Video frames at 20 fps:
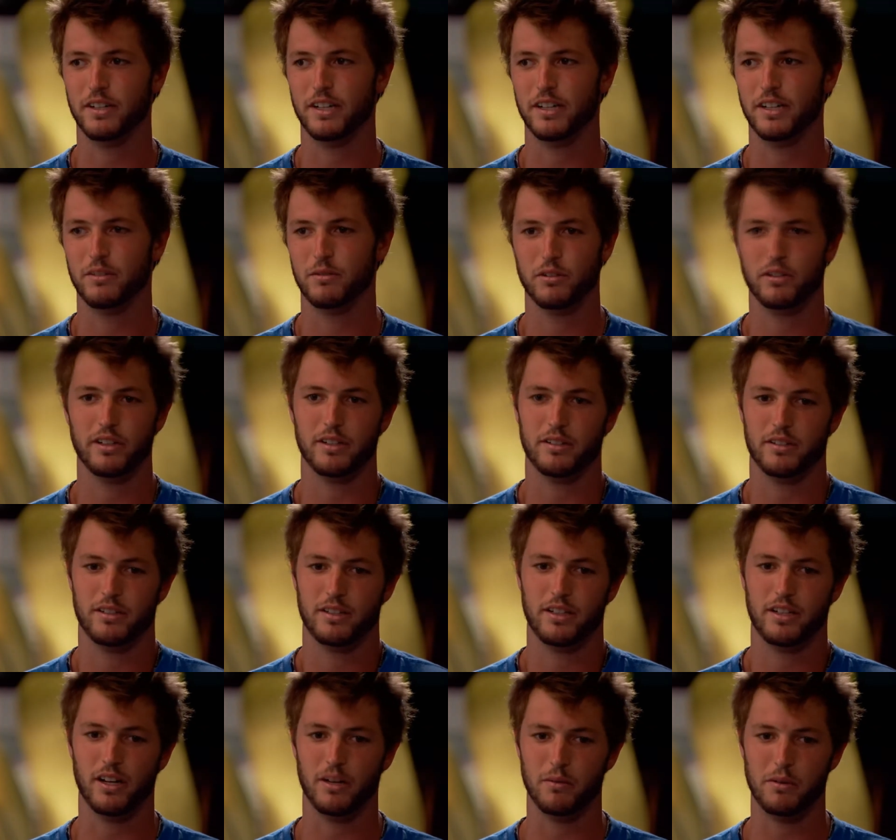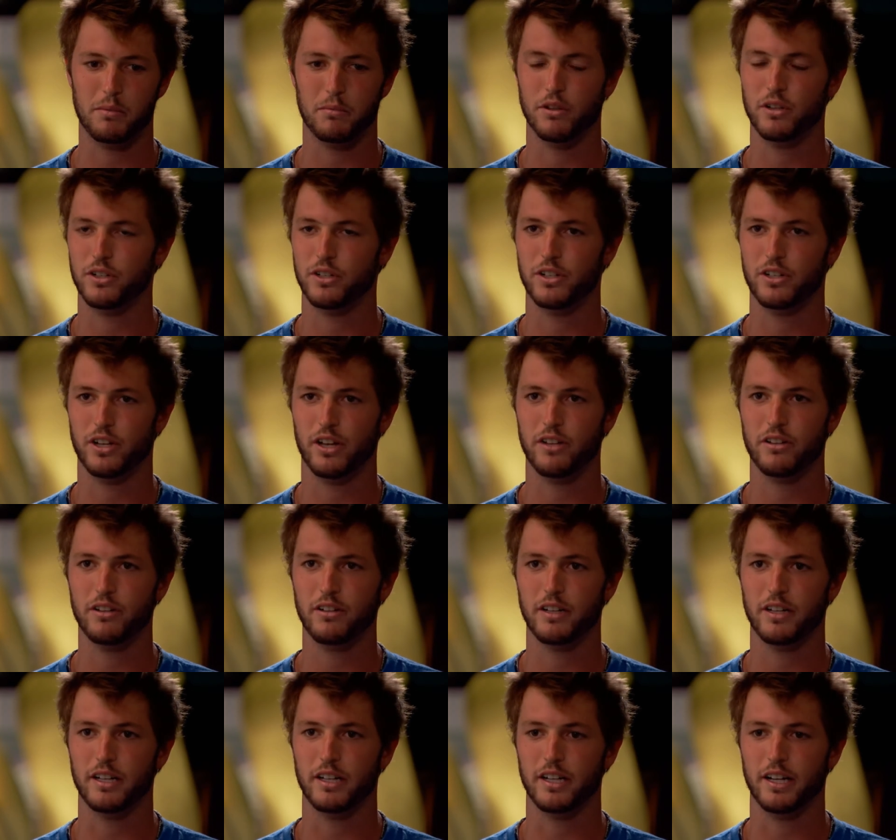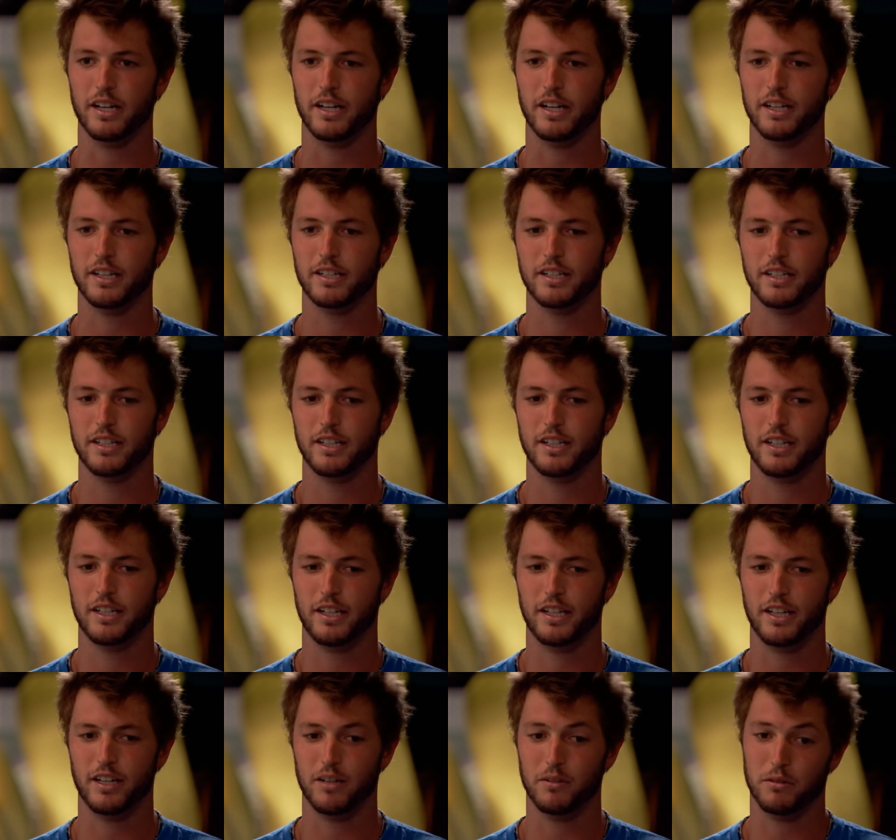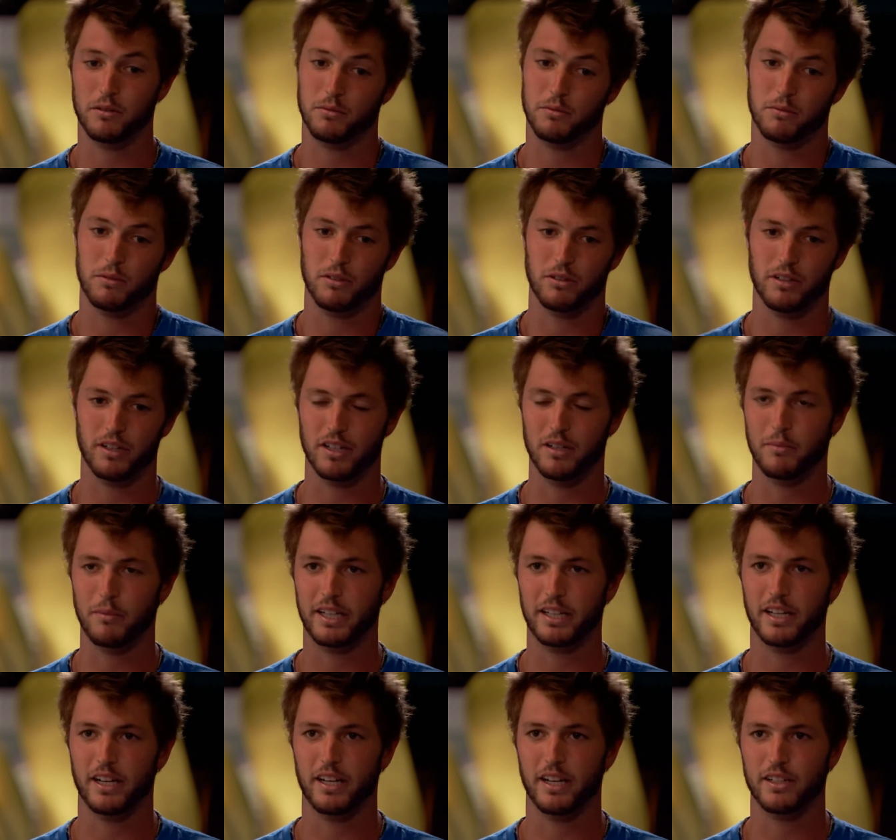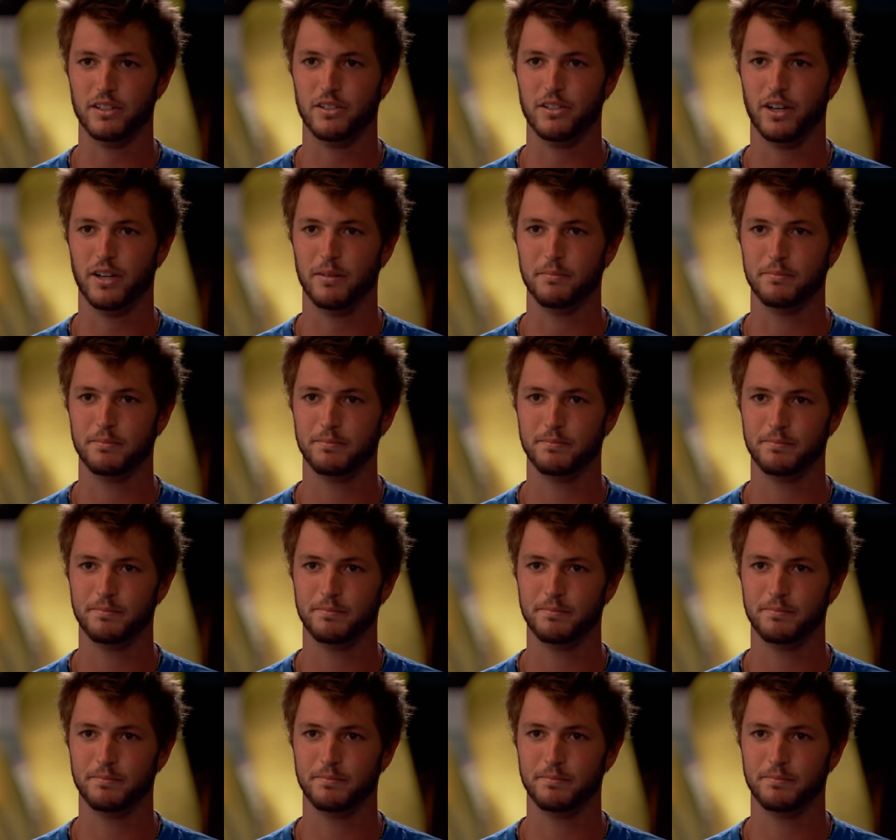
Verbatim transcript: uh, it really, you know, we push each other and, uh, you know, we're, we're looking to make that next jump.